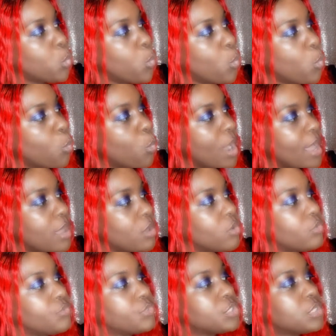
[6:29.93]

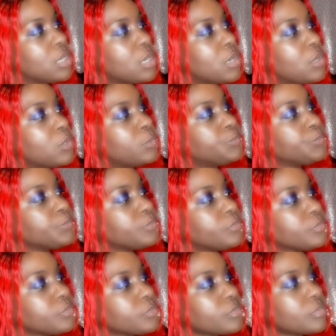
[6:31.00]
12. So
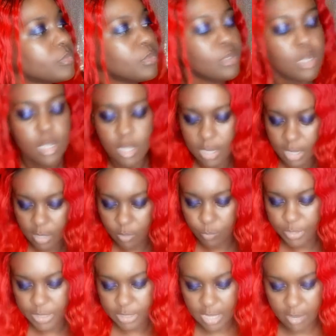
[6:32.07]
again,
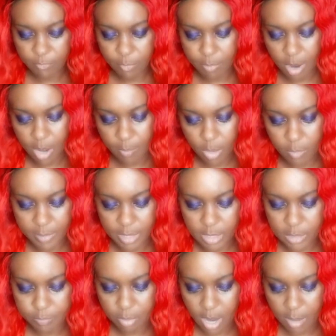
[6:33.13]
we stand for Primark
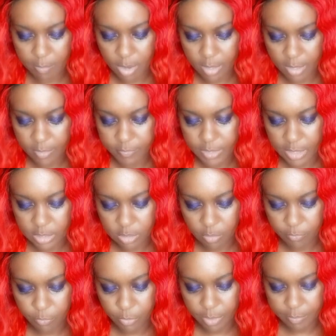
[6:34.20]
because Primark gives us
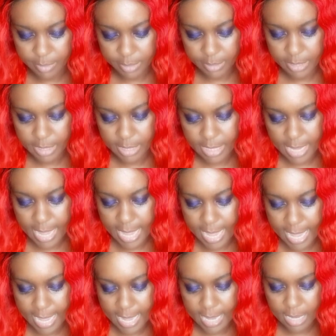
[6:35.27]
affordability
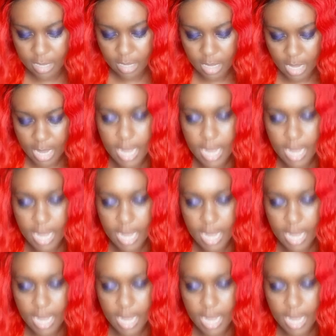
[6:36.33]
and